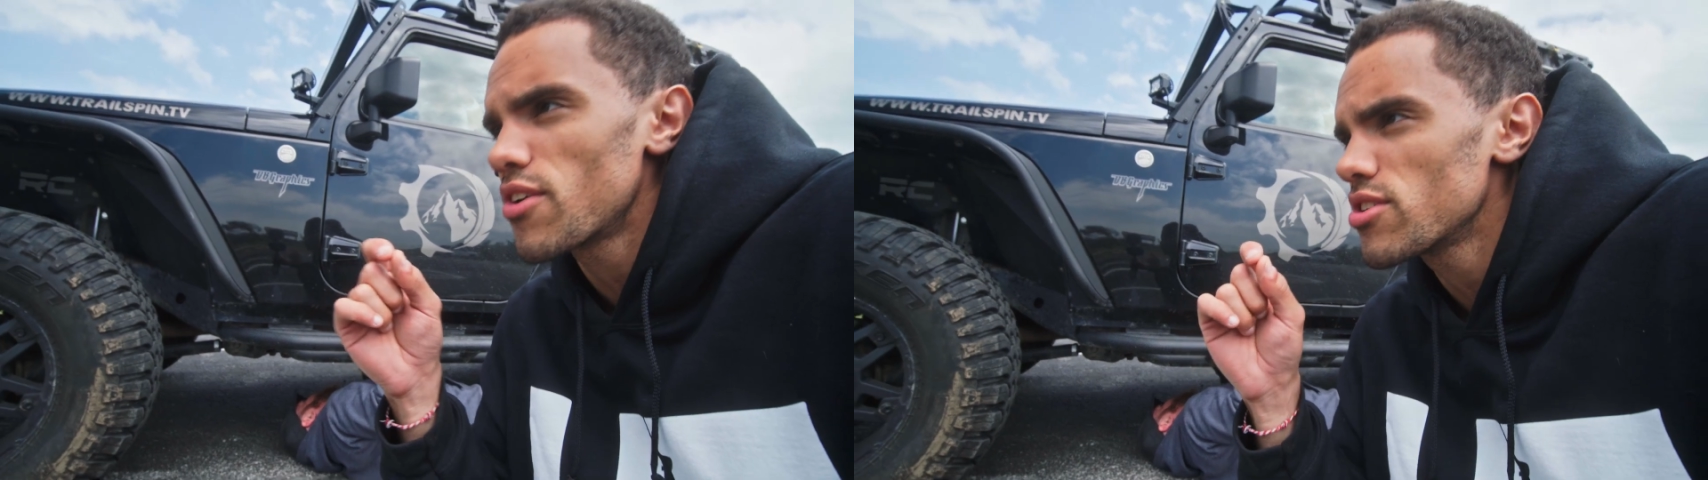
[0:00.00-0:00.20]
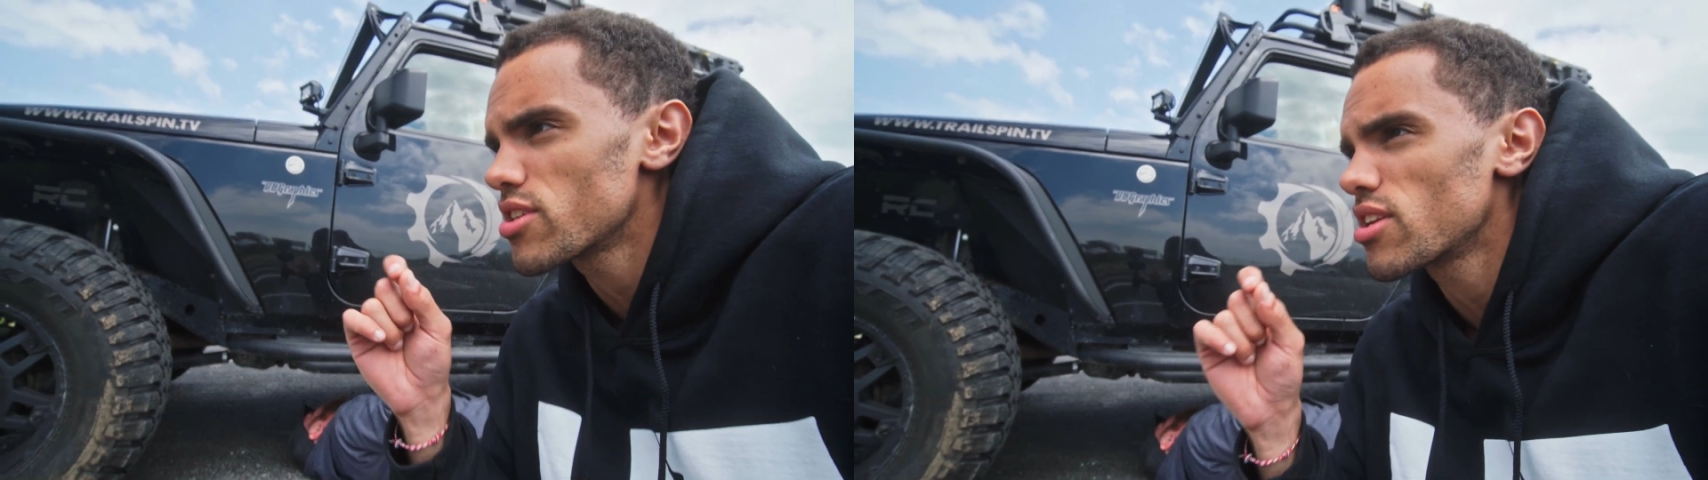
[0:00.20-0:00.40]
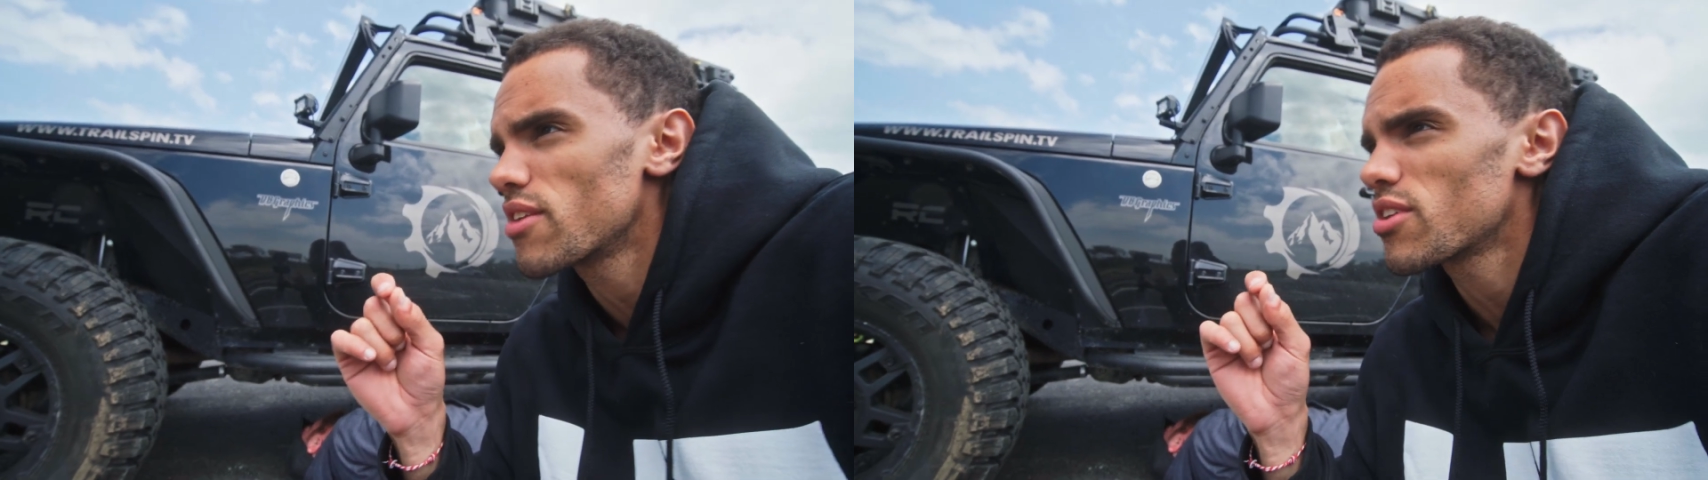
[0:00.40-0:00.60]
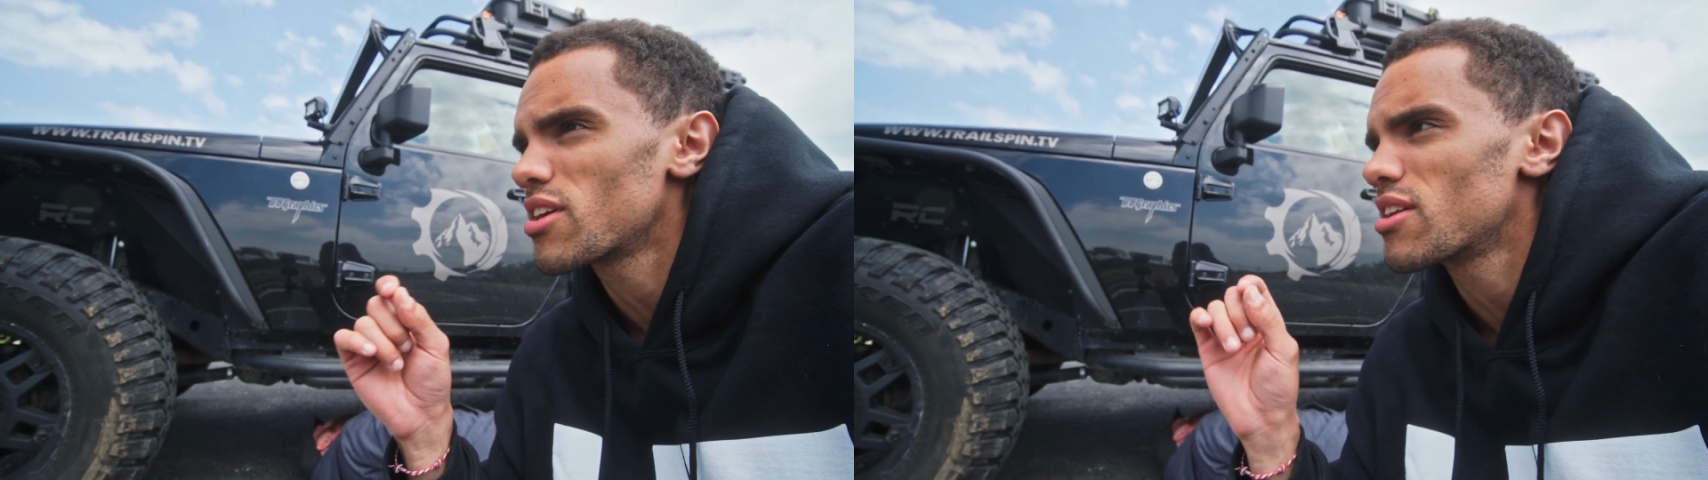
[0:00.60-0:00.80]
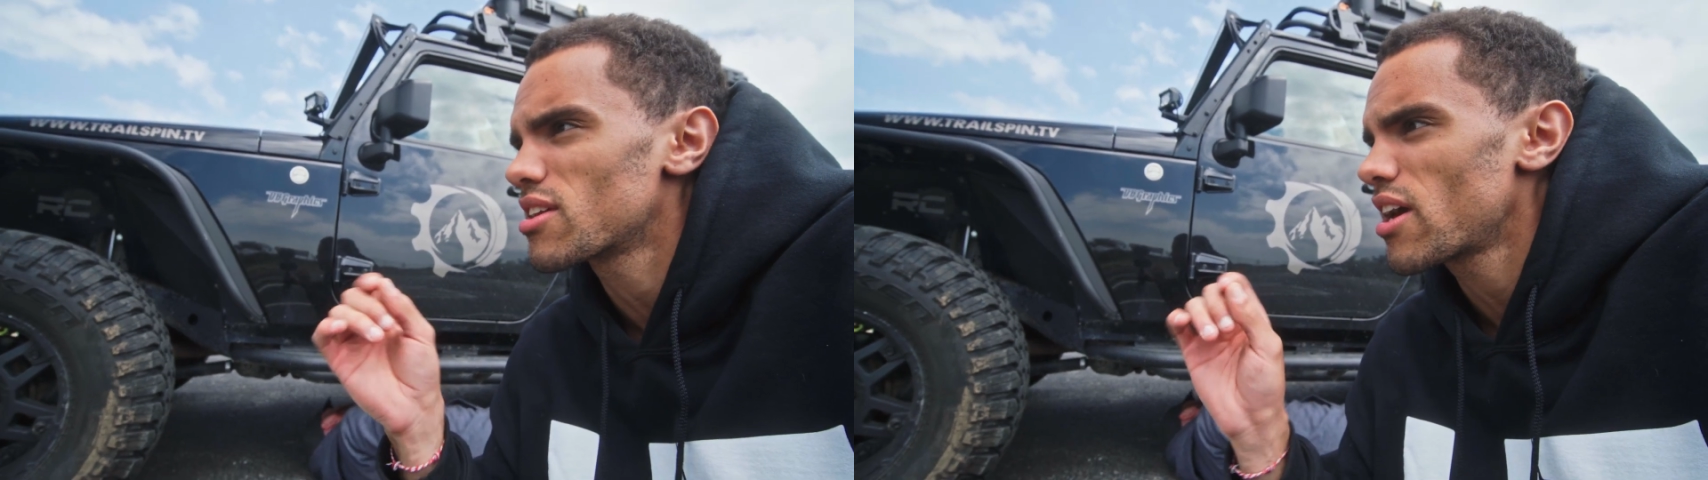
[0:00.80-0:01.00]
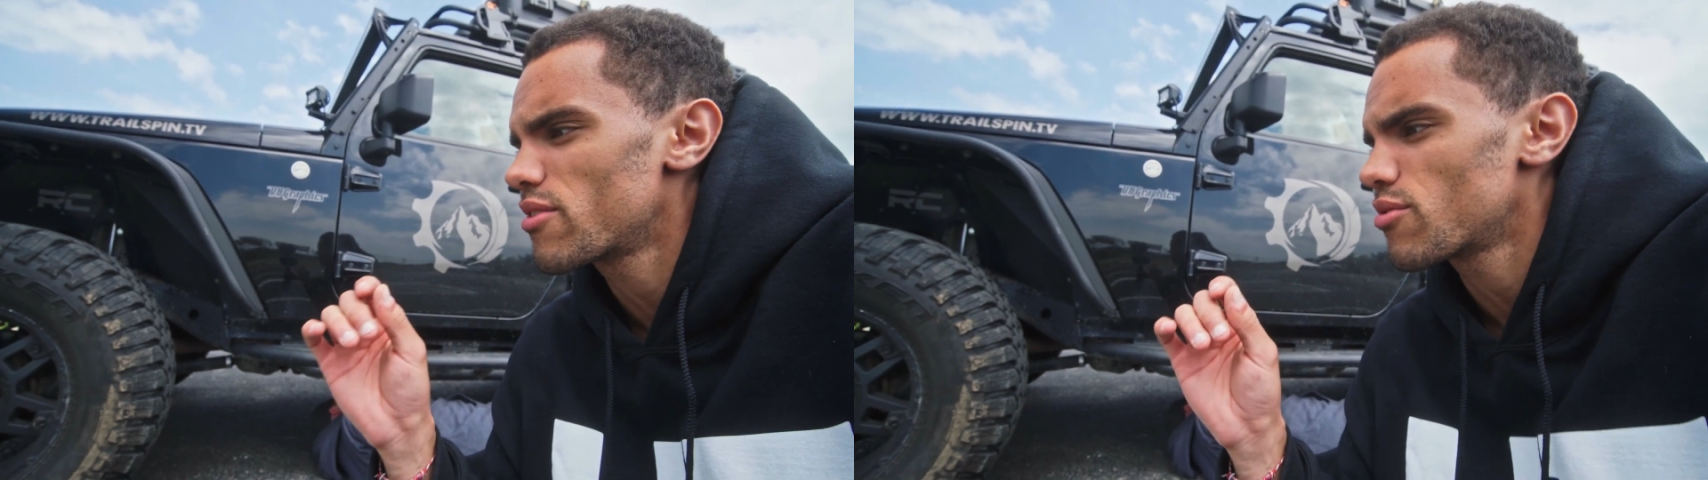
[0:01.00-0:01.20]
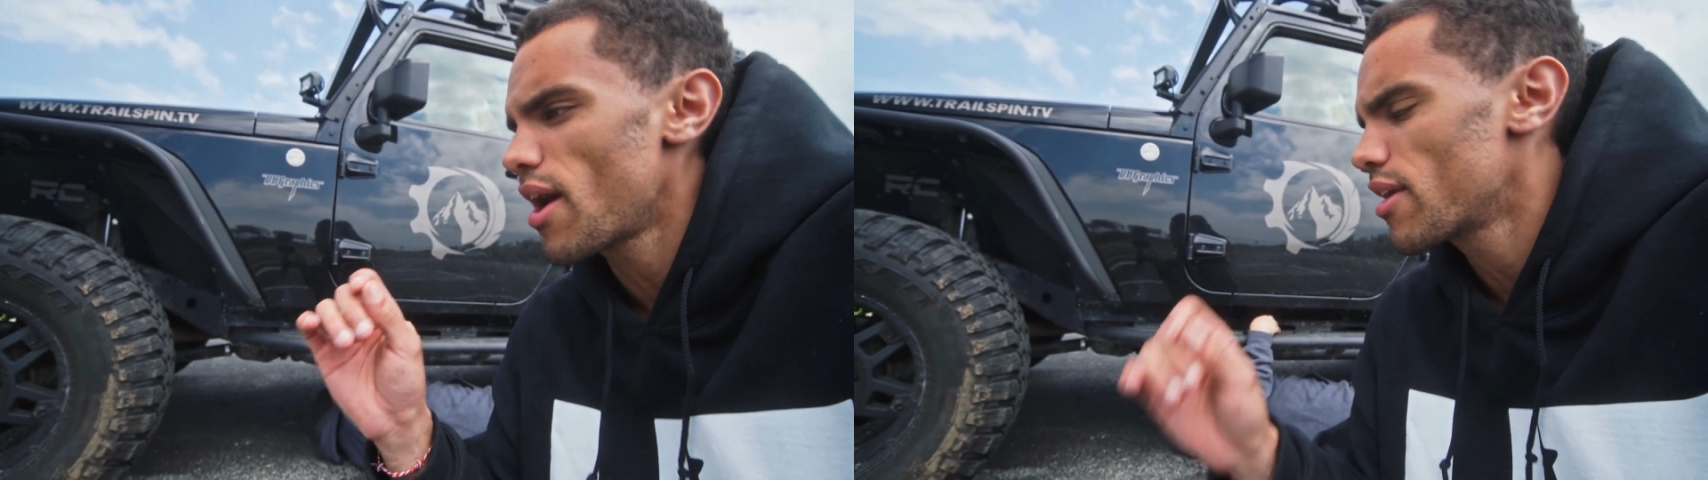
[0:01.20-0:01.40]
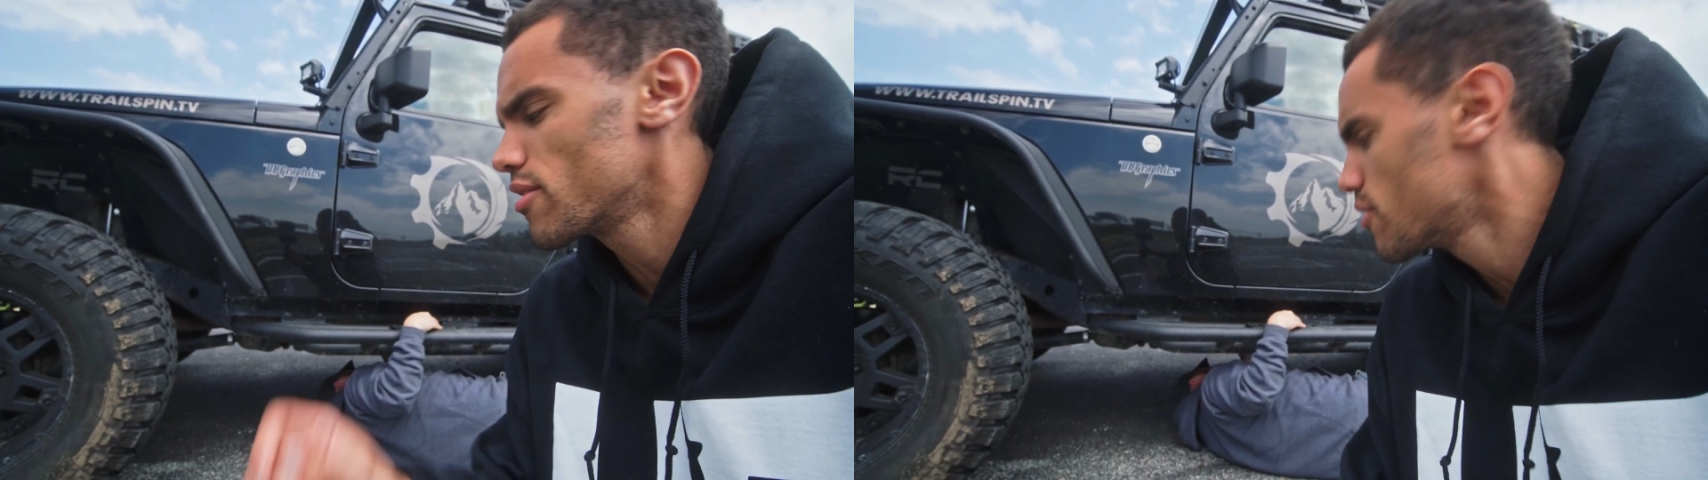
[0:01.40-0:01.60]
very significant kind of
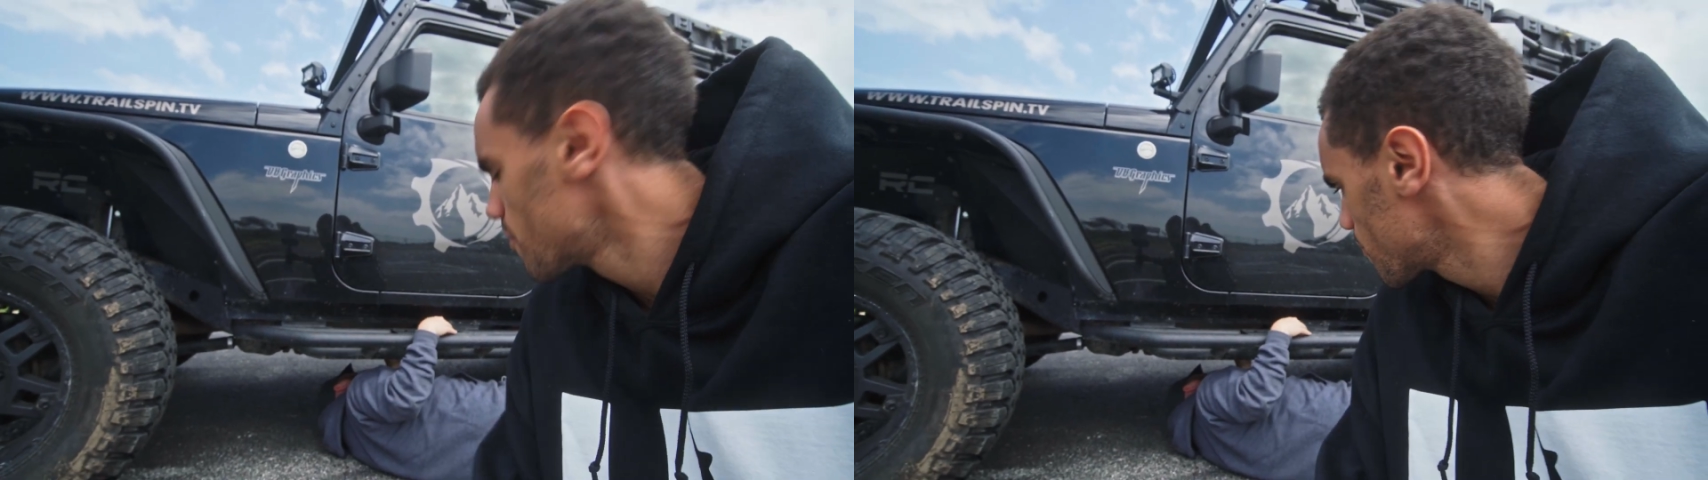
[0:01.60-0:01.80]
rattle.